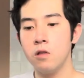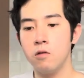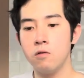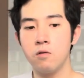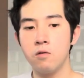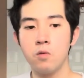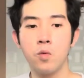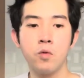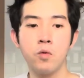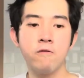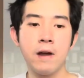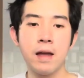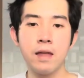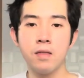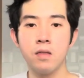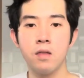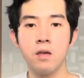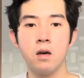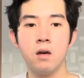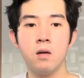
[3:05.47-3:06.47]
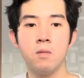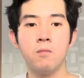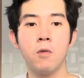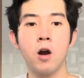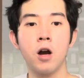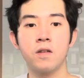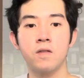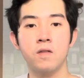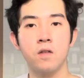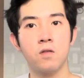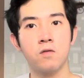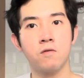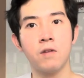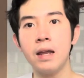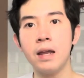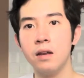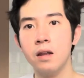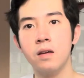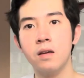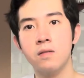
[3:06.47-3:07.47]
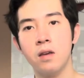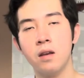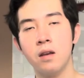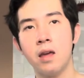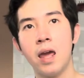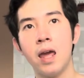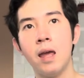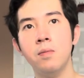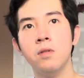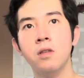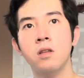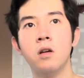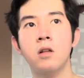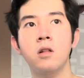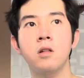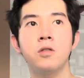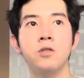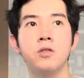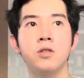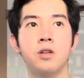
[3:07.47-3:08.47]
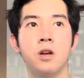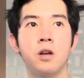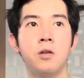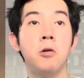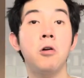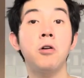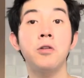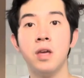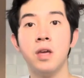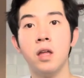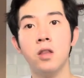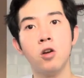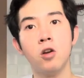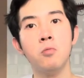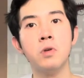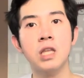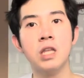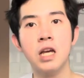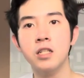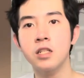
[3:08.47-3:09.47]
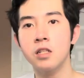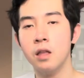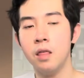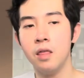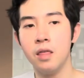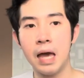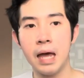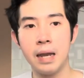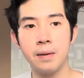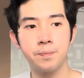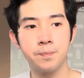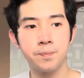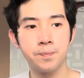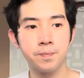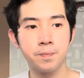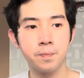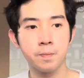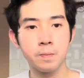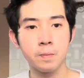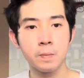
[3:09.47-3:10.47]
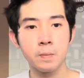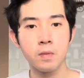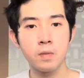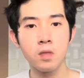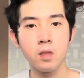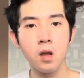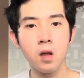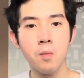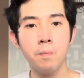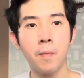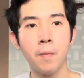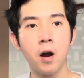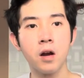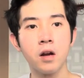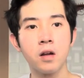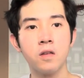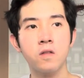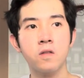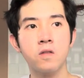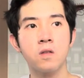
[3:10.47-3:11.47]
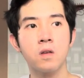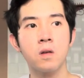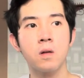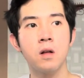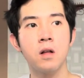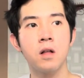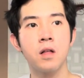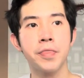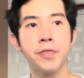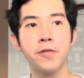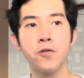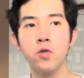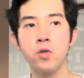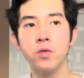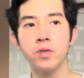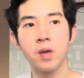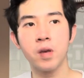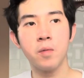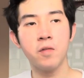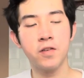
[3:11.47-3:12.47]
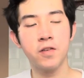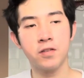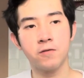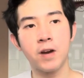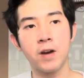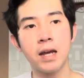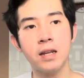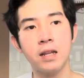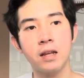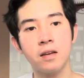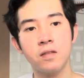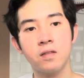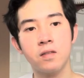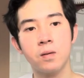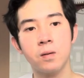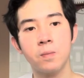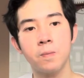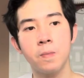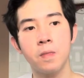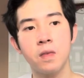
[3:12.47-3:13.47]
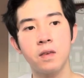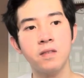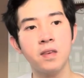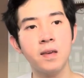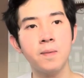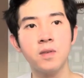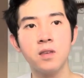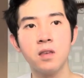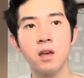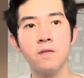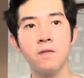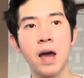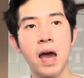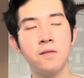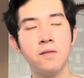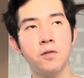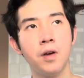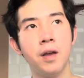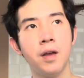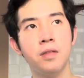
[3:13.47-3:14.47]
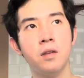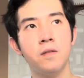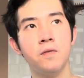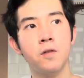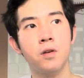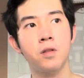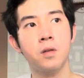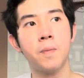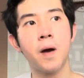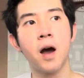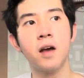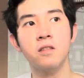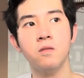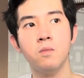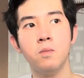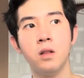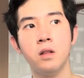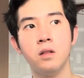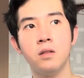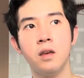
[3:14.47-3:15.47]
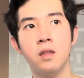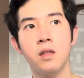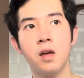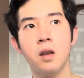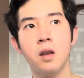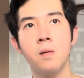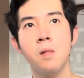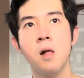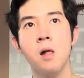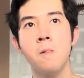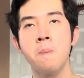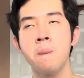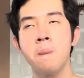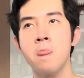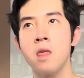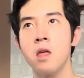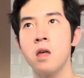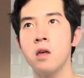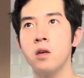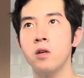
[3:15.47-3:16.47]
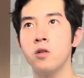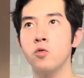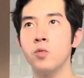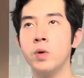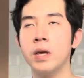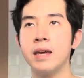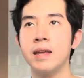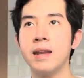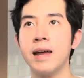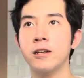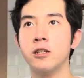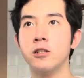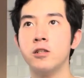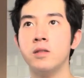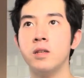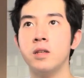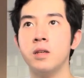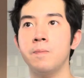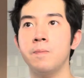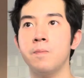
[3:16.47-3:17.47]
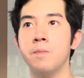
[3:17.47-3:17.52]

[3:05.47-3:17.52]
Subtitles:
read the Marxist writings and came to the conclusion or the interpretation that Marx, through some of his writings, seems to have advocated for the possibility that we can actually